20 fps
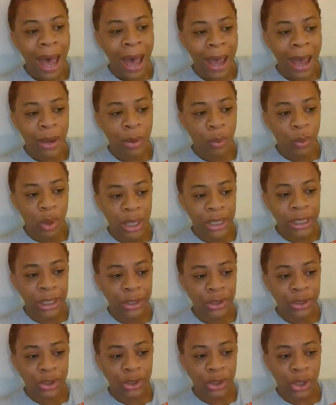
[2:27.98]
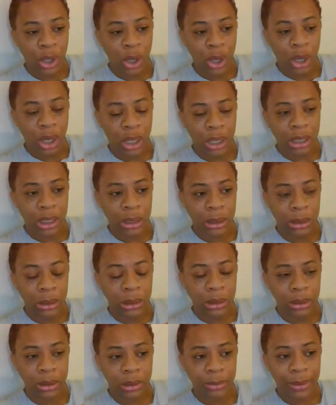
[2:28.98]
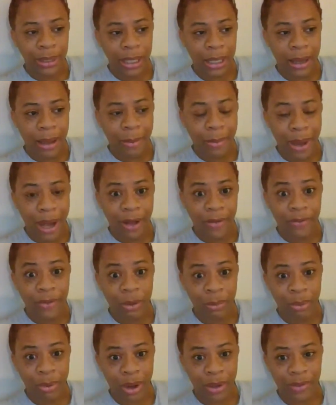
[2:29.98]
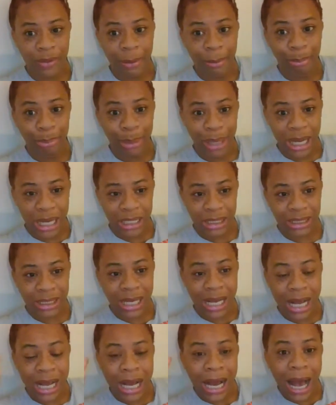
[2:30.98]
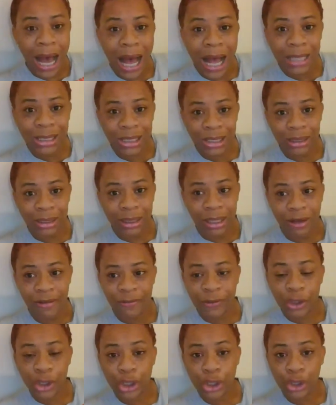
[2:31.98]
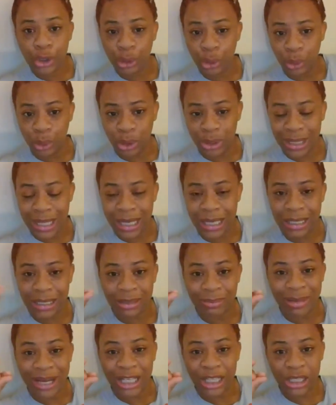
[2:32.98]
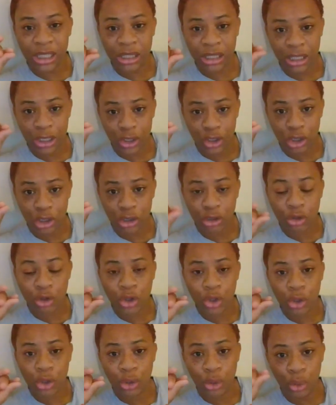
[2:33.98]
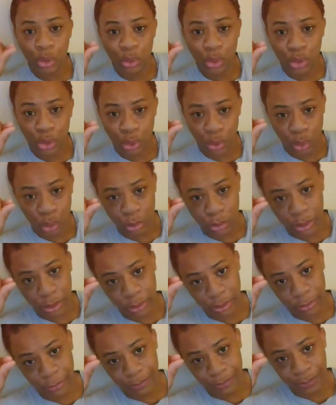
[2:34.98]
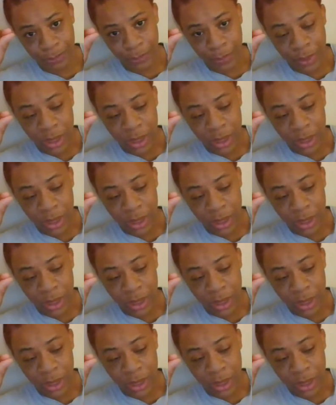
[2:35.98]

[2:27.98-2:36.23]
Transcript: I wanted to talk a little bit about the brother, but God's Love Couture, that is my sister YouTuber,